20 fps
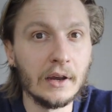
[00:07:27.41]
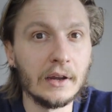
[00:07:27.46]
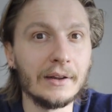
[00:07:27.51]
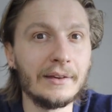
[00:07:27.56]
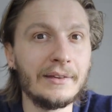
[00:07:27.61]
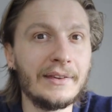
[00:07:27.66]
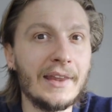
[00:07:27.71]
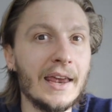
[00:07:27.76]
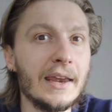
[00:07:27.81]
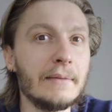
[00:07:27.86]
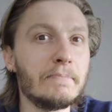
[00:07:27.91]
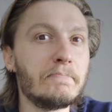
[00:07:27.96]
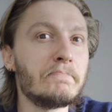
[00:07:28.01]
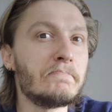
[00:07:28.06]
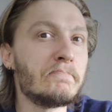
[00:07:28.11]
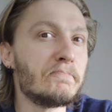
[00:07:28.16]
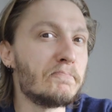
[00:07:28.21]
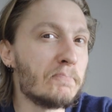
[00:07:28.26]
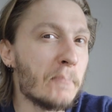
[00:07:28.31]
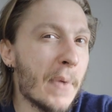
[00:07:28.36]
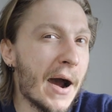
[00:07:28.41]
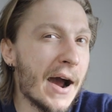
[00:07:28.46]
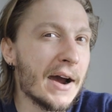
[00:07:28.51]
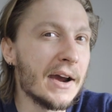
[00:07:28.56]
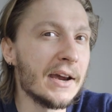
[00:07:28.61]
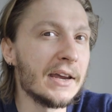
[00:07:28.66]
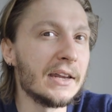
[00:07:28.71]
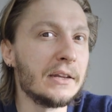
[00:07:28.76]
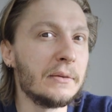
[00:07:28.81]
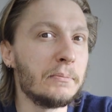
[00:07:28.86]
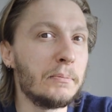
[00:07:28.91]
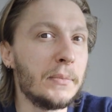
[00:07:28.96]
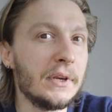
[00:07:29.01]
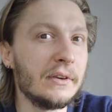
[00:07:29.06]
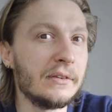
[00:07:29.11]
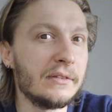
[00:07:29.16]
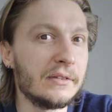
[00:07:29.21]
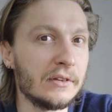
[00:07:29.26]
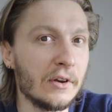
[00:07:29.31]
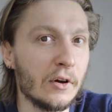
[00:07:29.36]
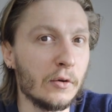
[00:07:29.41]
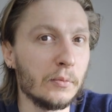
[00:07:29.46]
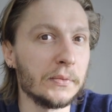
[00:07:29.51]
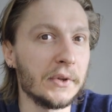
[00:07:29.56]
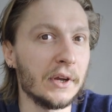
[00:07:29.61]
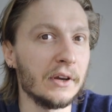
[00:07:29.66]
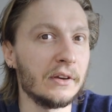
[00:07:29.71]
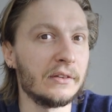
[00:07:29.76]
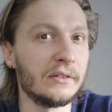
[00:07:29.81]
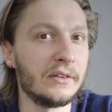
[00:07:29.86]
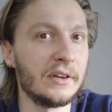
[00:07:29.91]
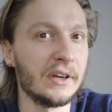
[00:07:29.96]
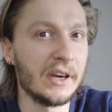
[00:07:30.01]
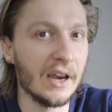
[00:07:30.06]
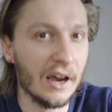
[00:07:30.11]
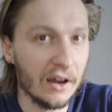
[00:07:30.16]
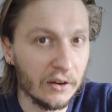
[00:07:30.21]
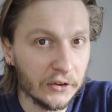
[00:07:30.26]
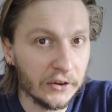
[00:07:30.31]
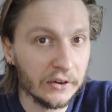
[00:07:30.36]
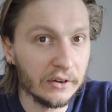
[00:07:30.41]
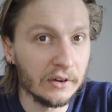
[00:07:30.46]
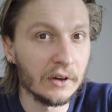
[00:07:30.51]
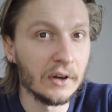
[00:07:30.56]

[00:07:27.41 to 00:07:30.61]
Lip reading: they might be sometimes decanted.